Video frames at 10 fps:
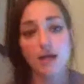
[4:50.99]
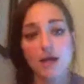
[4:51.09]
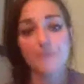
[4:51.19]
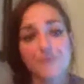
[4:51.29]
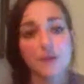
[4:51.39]

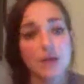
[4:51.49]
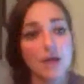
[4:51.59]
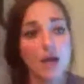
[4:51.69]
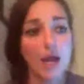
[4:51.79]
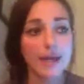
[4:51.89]

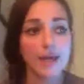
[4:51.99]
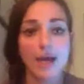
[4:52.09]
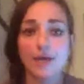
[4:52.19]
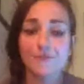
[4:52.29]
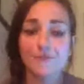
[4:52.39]

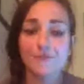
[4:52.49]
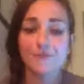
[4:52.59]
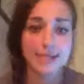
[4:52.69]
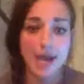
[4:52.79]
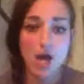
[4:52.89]
I get
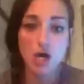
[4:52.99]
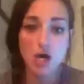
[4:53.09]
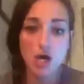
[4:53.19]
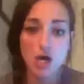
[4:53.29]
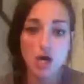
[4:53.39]
friends to
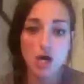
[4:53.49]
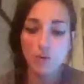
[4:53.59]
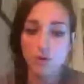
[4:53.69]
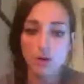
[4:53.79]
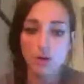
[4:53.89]
help,
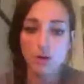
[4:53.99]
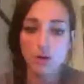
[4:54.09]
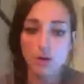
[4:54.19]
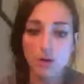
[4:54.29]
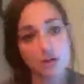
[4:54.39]

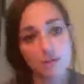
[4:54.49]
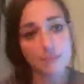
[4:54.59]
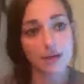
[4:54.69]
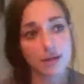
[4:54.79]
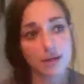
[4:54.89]
or
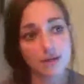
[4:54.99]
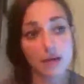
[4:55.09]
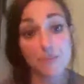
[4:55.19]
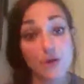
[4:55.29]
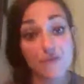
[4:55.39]
my
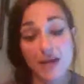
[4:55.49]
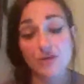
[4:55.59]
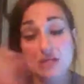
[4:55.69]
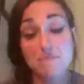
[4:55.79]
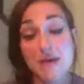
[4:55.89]
boyfriend actually
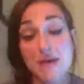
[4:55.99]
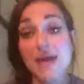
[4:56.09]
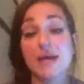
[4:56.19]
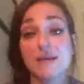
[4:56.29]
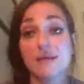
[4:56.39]
made
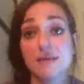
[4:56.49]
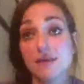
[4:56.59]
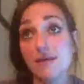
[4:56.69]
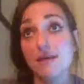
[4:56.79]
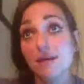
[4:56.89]

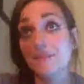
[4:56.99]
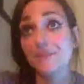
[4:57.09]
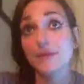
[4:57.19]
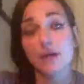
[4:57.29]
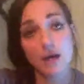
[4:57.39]
the
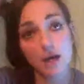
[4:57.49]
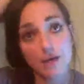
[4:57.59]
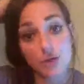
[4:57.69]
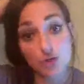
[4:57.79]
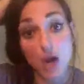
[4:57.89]

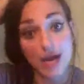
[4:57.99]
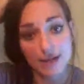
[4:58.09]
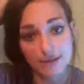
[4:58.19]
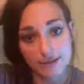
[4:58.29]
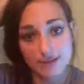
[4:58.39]

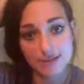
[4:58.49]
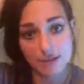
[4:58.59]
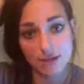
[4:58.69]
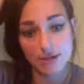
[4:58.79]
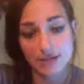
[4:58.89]
the
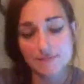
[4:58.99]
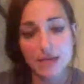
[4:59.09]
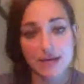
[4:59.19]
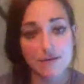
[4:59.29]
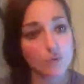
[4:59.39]
trident
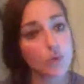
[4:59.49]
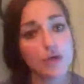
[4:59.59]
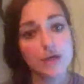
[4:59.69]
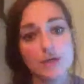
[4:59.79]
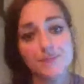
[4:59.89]
this year, and it's
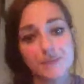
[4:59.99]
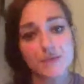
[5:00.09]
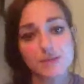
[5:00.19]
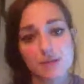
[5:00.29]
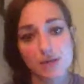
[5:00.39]
made out of
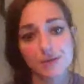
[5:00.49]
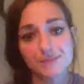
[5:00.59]
wood.